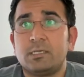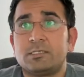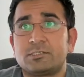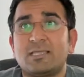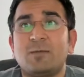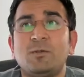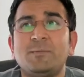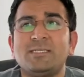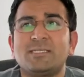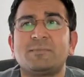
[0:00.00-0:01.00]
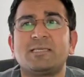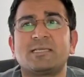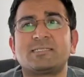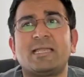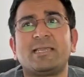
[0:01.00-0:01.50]
So that will be something
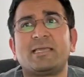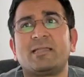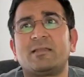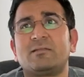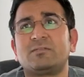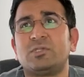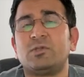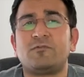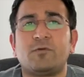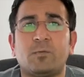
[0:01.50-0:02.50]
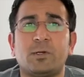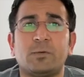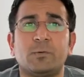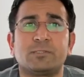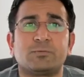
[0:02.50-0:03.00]
exciting and to look forward
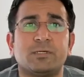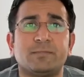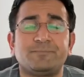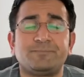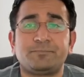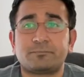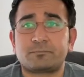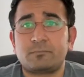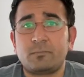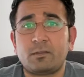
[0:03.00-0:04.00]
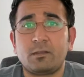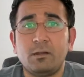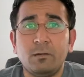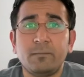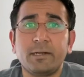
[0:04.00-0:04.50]
to as well.
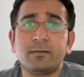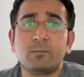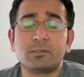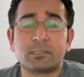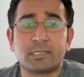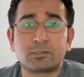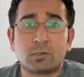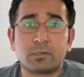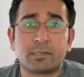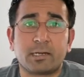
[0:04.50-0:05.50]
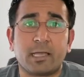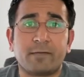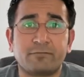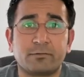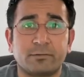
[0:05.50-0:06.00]
All right, well, that's all that I
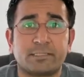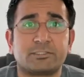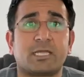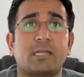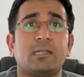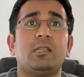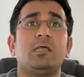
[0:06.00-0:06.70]
have for today's channel.